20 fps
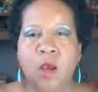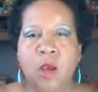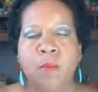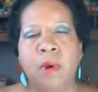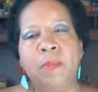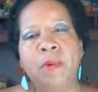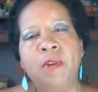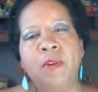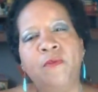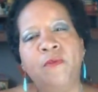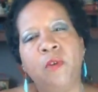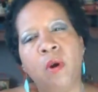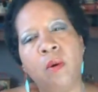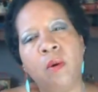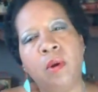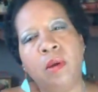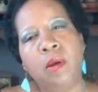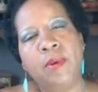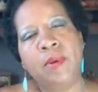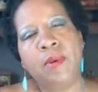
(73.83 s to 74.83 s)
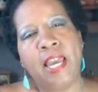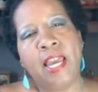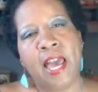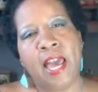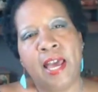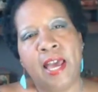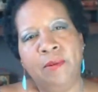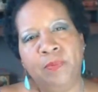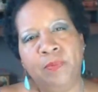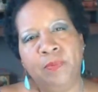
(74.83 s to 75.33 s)
But before we
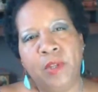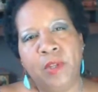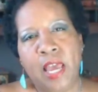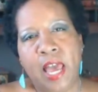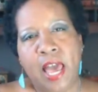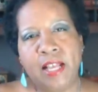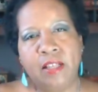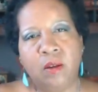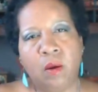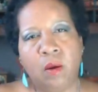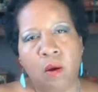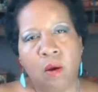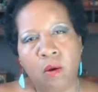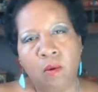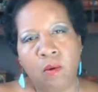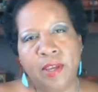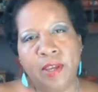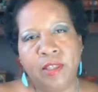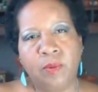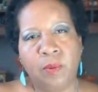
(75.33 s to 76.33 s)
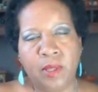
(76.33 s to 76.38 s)
begin, as always,